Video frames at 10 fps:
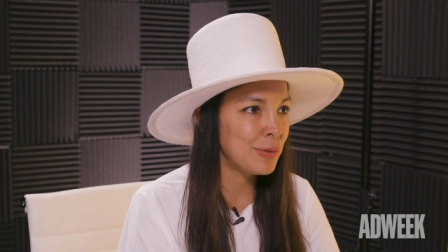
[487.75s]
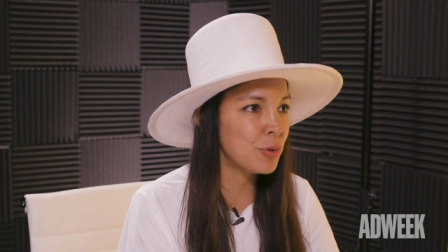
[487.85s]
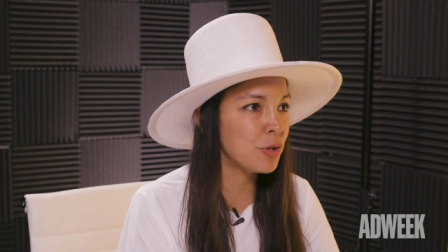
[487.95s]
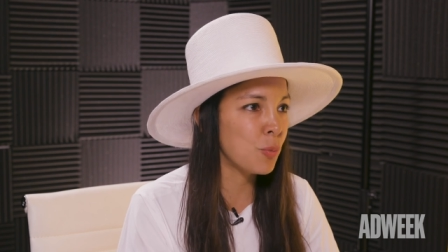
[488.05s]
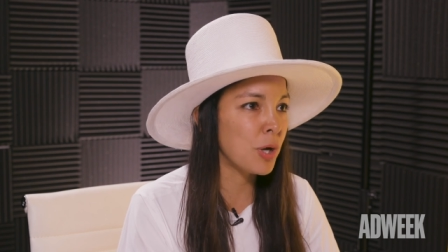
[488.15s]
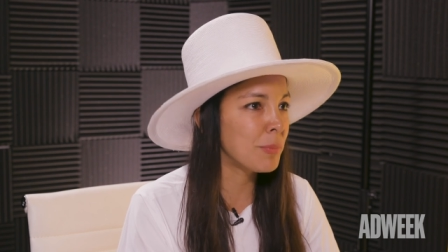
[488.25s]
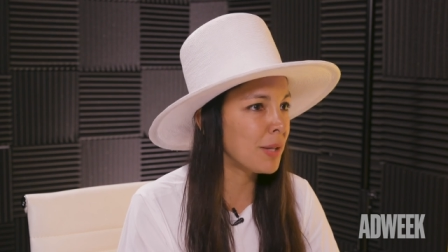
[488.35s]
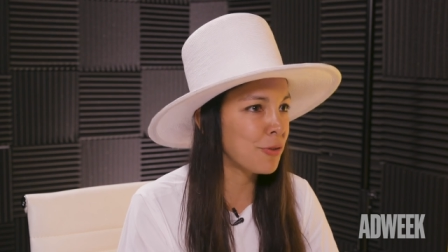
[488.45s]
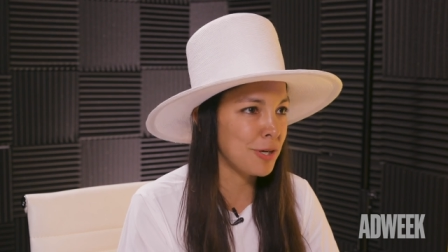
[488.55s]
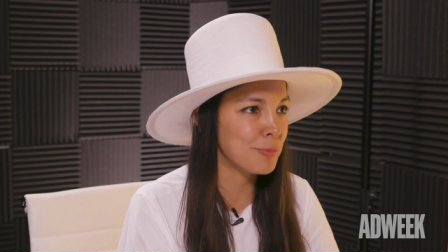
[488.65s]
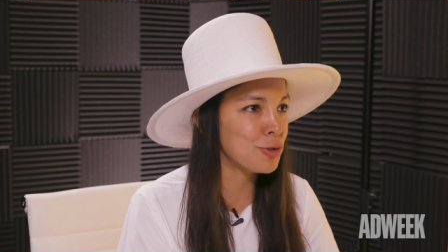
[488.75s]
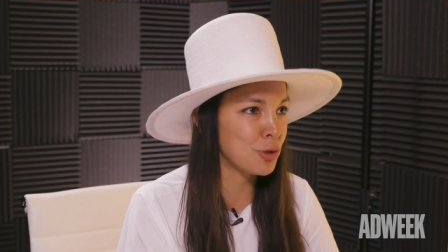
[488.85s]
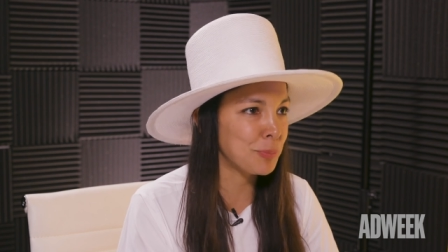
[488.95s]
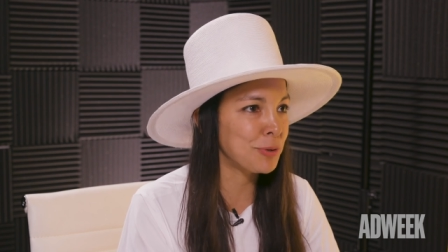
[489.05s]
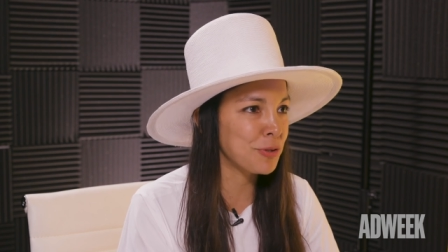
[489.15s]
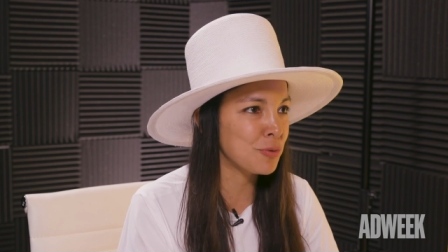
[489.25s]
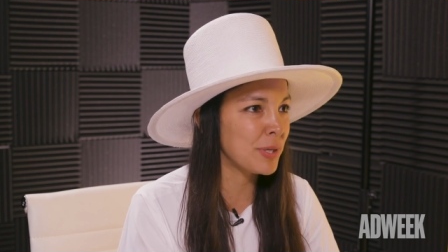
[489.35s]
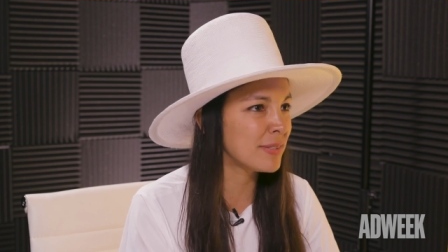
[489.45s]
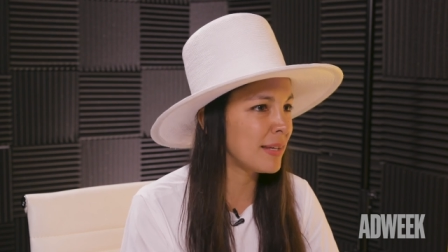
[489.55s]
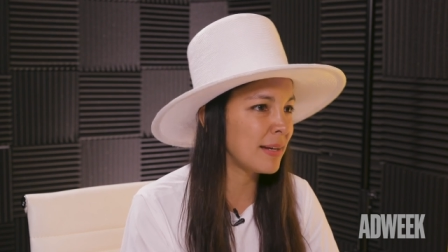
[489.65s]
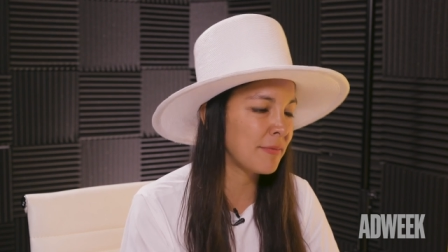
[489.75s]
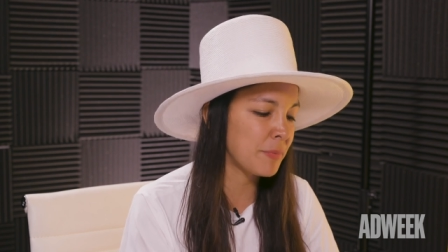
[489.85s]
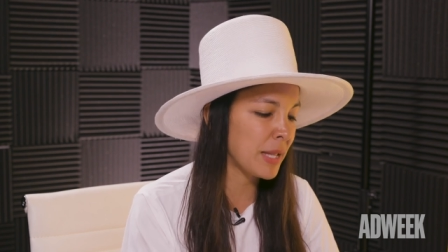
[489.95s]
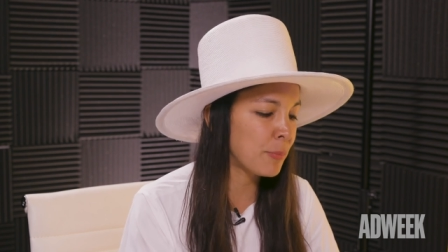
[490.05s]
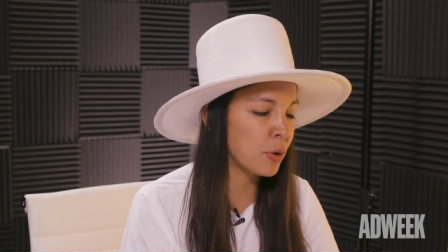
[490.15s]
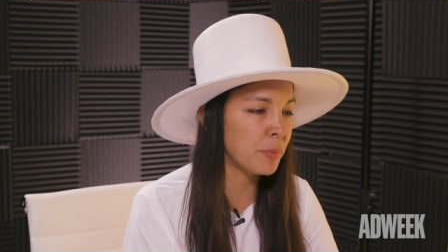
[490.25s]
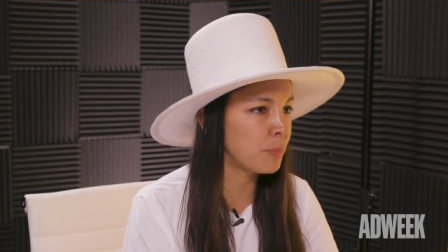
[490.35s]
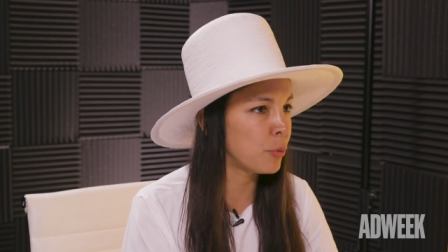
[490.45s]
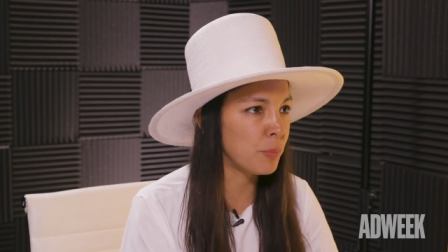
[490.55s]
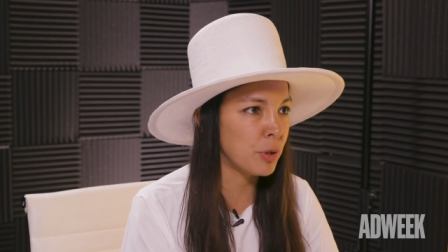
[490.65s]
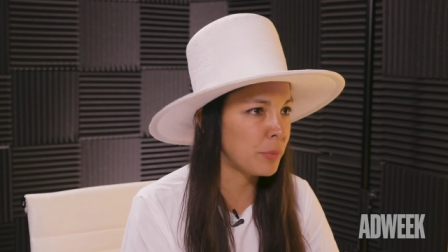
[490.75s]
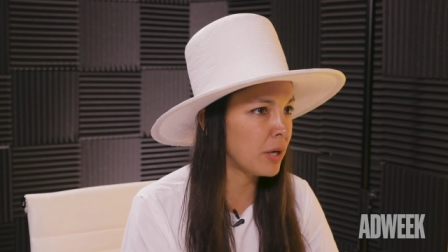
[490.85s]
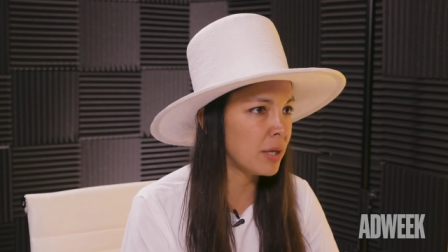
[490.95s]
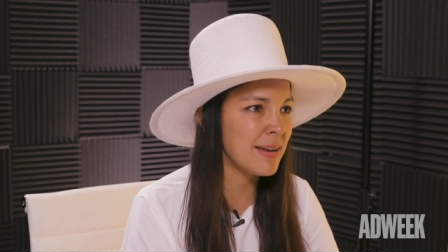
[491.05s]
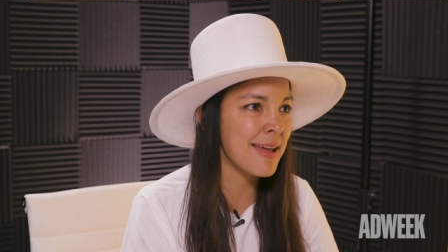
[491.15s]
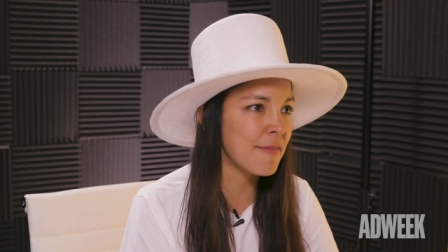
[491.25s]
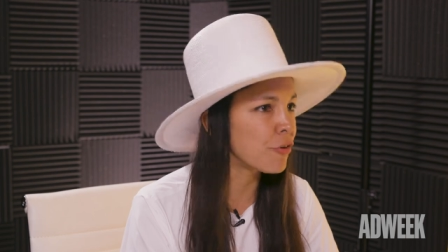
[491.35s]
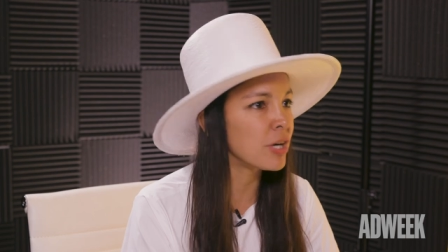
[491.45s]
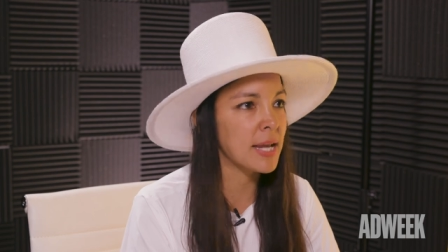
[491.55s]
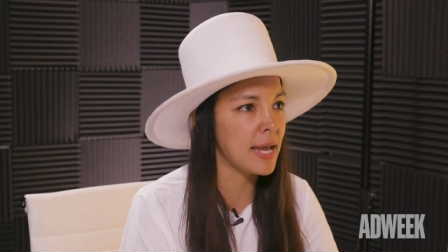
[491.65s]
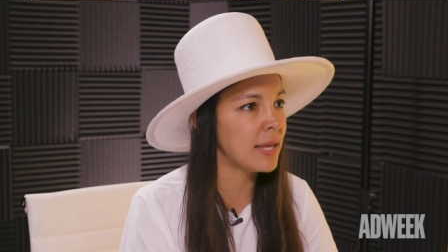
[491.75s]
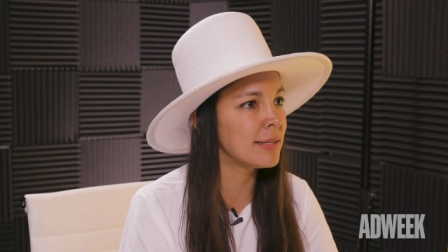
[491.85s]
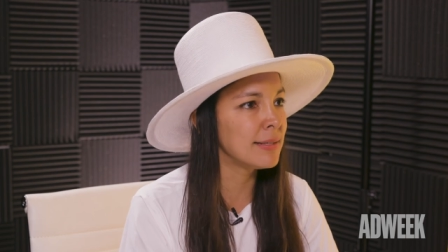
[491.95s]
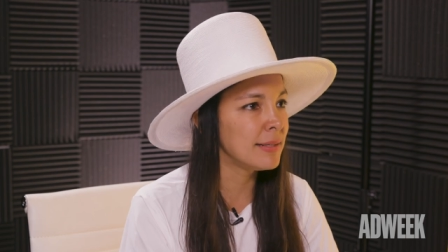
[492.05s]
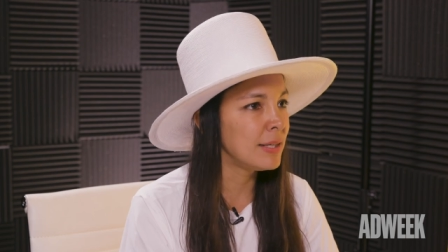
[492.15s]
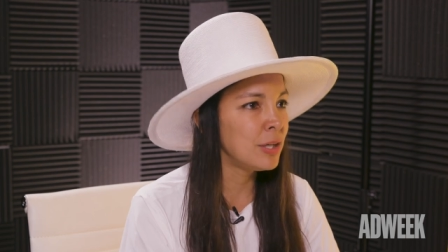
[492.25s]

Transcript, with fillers: Within 1 month, our numbers tripled. So I said from that moment on, never again